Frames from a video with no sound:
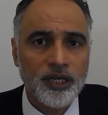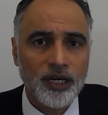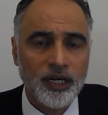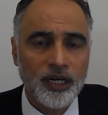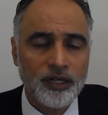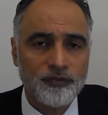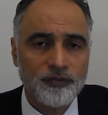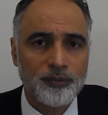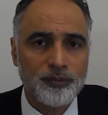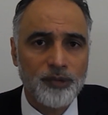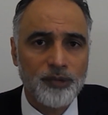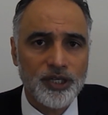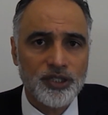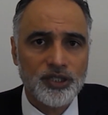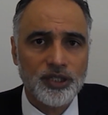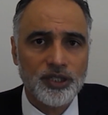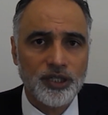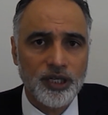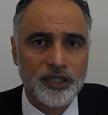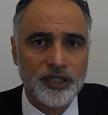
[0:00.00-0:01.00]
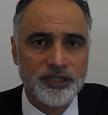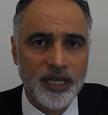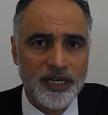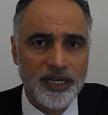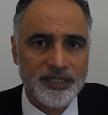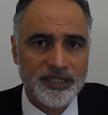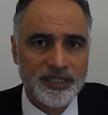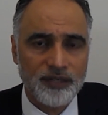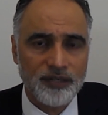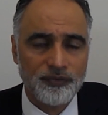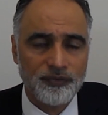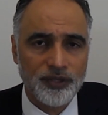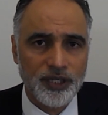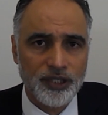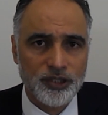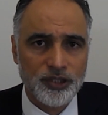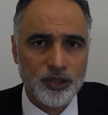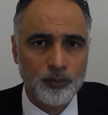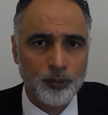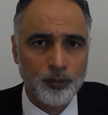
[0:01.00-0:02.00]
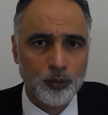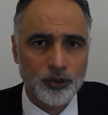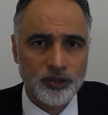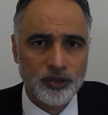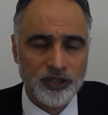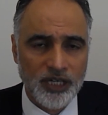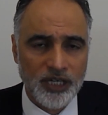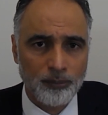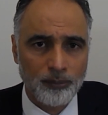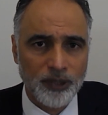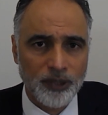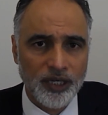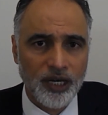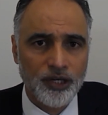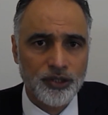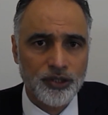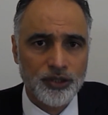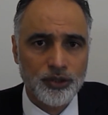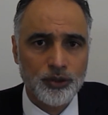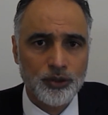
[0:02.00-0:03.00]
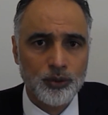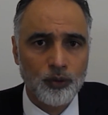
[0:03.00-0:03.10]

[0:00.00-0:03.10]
information is given in support of the application,